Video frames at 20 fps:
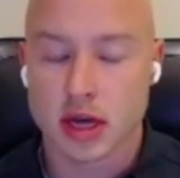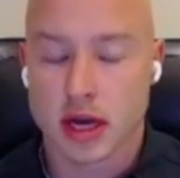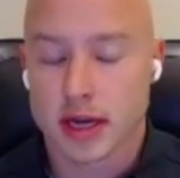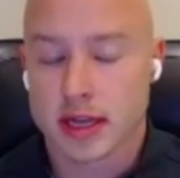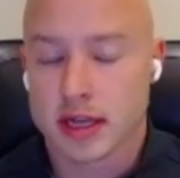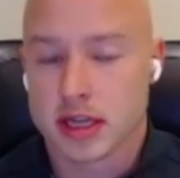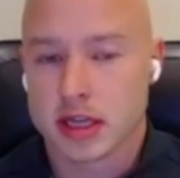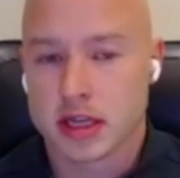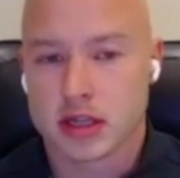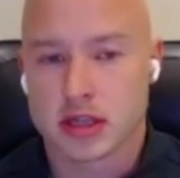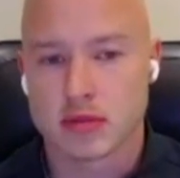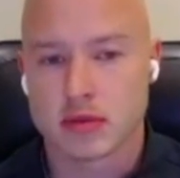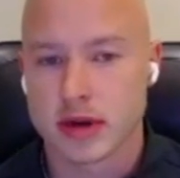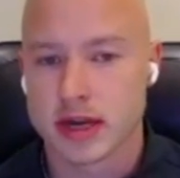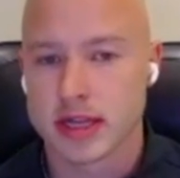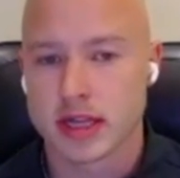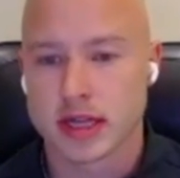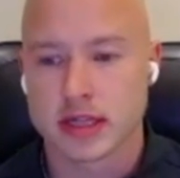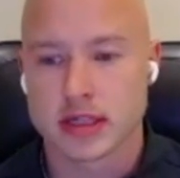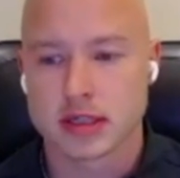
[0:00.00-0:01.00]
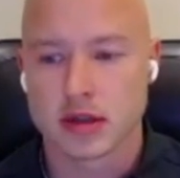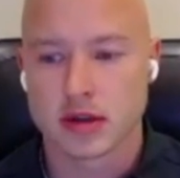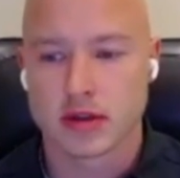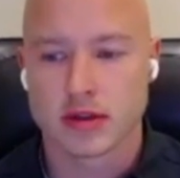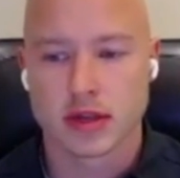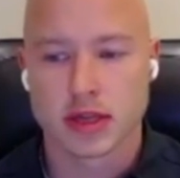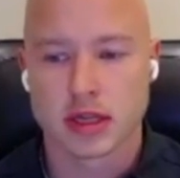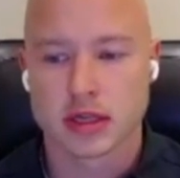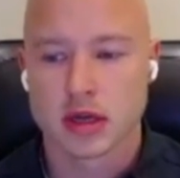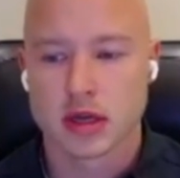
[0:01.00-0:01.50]
I need to wait until
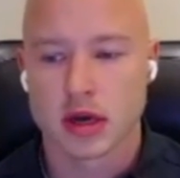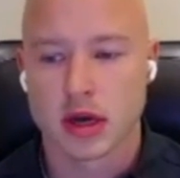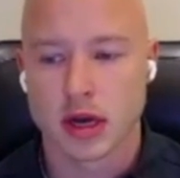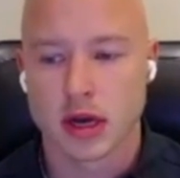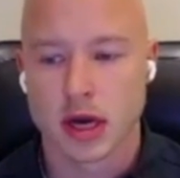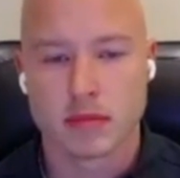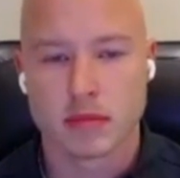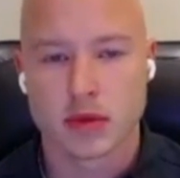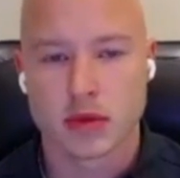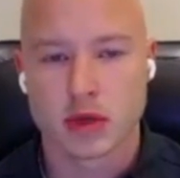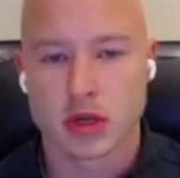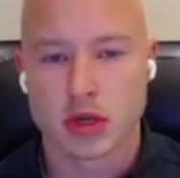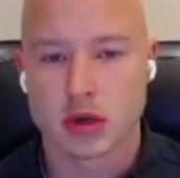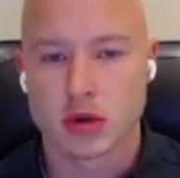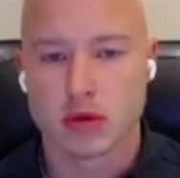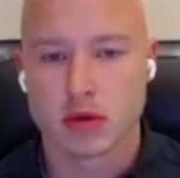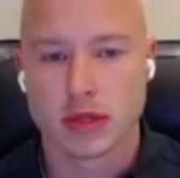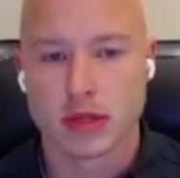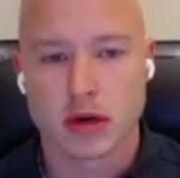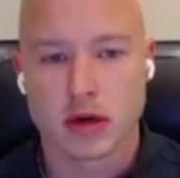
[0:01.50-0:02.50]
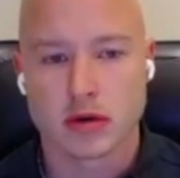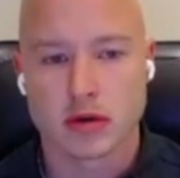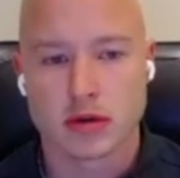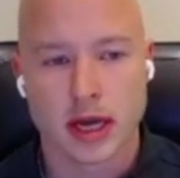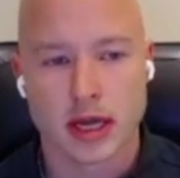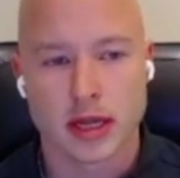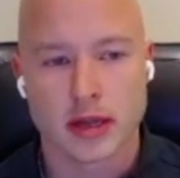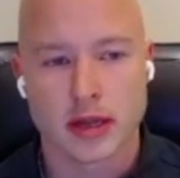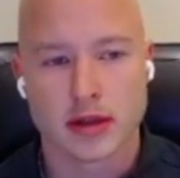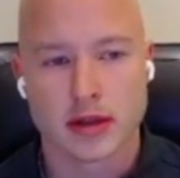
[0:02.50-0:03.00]
things um, cool
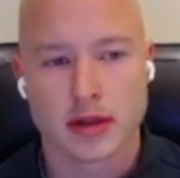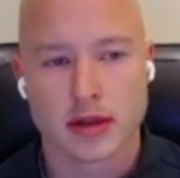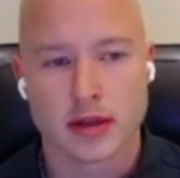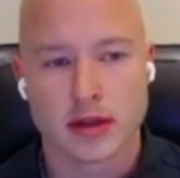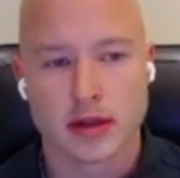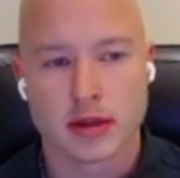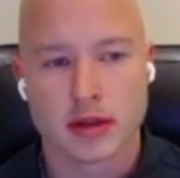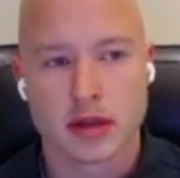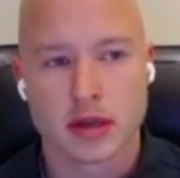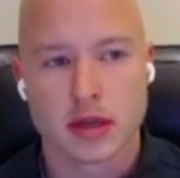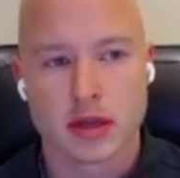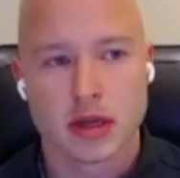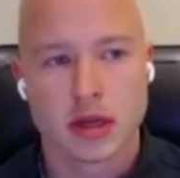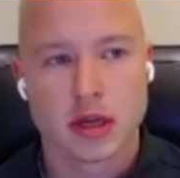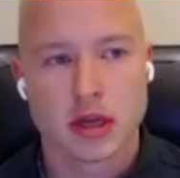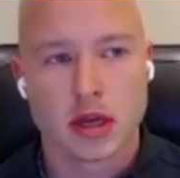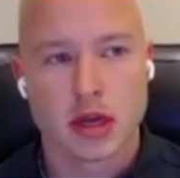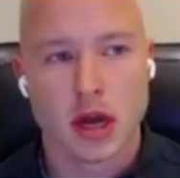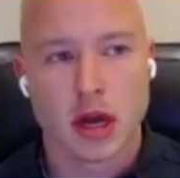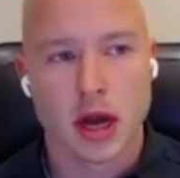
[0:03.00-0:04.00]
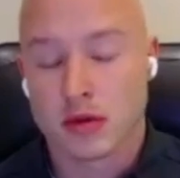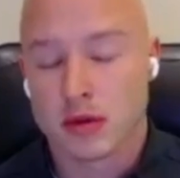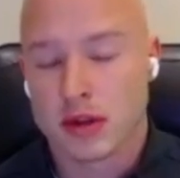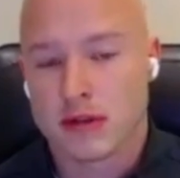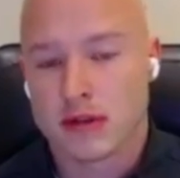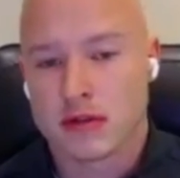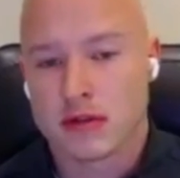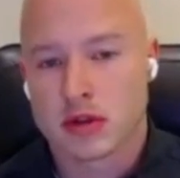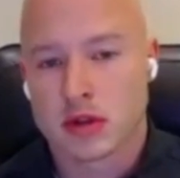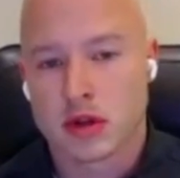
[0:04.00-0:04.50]
down, and I
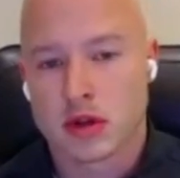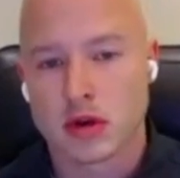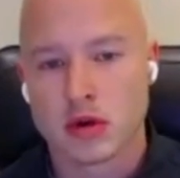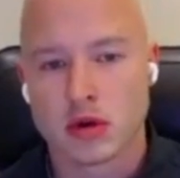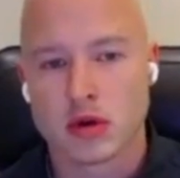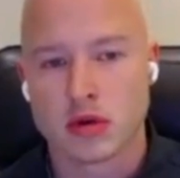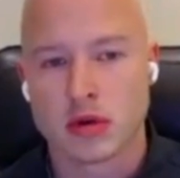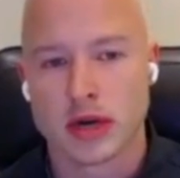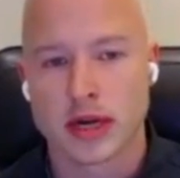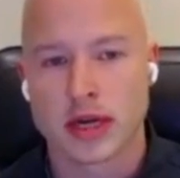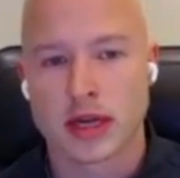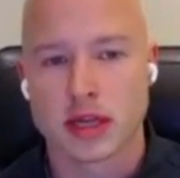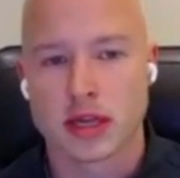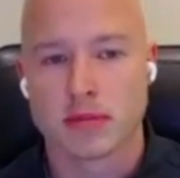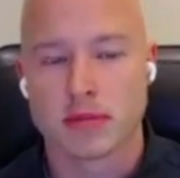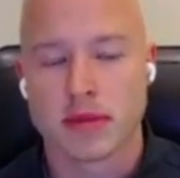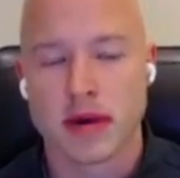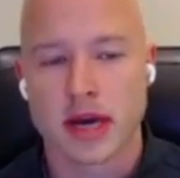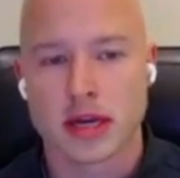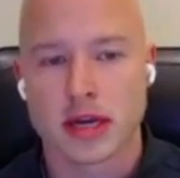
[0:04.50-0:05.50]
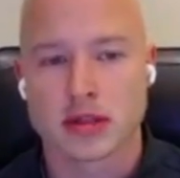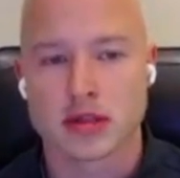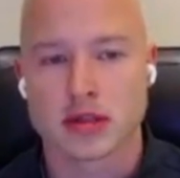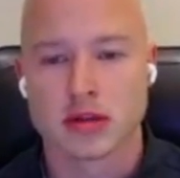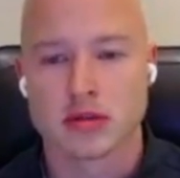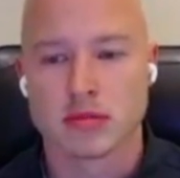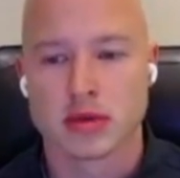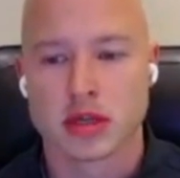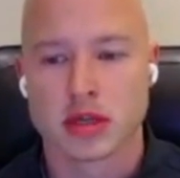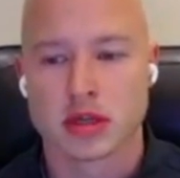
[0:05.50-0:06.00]
don't even know who I can get back
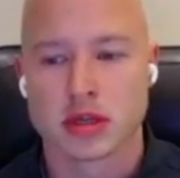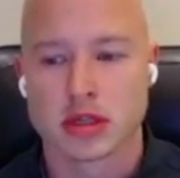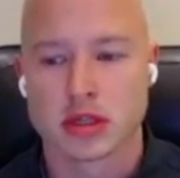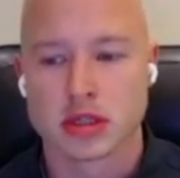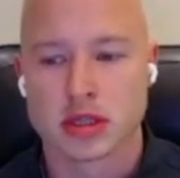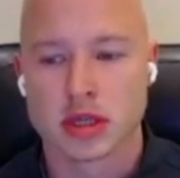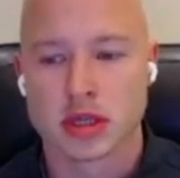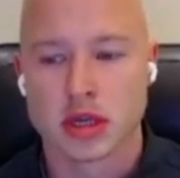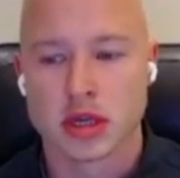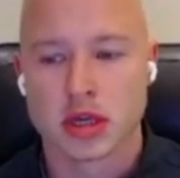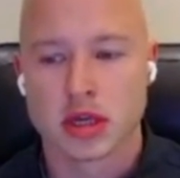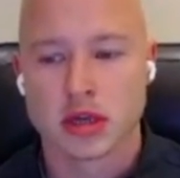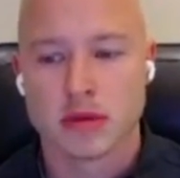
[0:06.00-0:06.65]
to because,